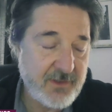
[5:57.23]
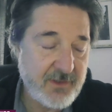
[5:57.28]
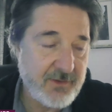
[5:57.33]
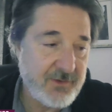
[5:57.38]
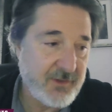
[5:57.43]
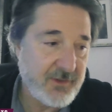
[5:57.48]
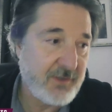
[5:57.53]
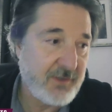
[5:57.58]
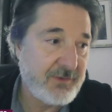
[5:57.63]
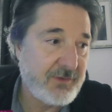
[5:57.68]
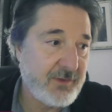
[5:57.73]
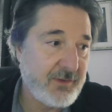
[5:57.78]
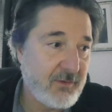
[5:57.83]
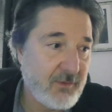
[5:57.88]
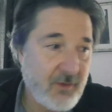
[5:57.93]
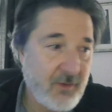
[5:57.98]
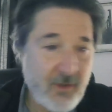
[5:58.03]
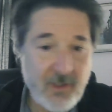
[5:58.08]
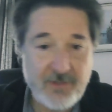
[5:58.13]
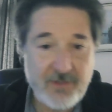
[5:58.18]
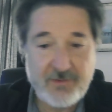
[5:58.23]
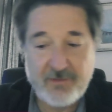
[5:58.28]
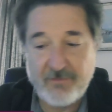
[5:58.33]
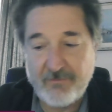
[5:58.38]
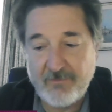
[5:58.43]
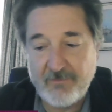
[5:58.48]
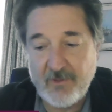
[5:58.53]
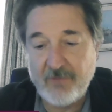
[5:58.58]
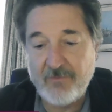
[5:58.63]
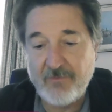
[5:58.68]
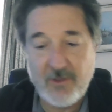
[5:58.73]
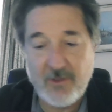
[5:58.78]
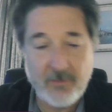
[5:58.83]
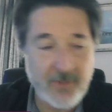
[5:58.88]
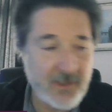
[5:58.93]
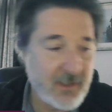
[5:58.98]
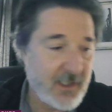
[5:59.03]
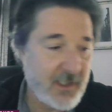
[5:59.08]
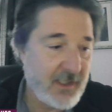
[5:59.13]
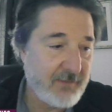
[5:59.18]
There's also loss of
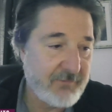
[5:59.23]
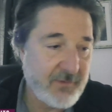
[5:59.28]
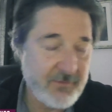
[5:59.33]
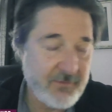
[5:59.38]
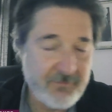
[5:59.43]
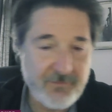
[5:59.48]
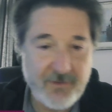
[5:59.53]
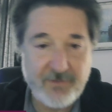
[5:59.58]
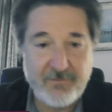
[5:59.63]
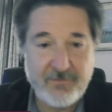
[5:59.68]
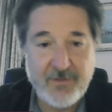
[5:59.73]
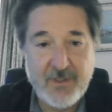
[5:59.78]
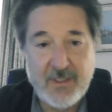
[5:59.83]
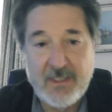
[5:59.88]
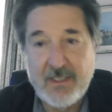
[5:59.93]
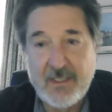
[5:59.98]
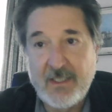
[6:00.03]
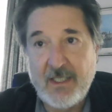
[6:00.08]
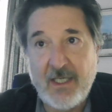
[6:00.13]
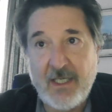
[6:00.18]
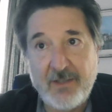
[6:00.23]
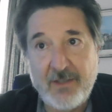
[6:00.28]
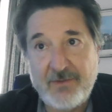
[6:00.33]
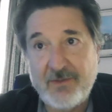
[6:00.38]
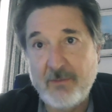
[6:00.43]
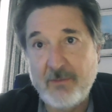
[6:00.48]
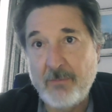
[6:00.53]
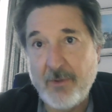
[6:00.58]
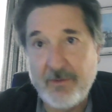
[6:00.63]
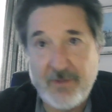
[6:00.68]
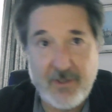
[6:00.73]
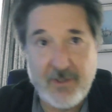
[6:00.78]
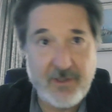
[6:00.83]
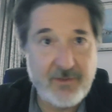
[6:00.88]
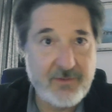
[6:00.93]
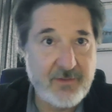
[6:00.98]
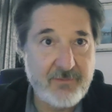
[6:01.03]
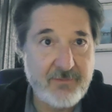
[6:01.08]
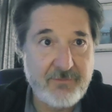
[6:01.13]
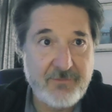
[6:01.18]
human life. If simple
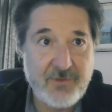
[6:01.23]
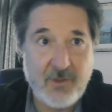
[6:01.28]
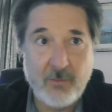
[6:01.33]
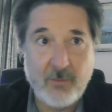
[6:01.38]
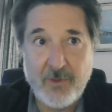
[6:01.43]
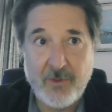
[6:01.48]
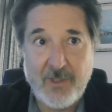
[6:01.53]
things, if someone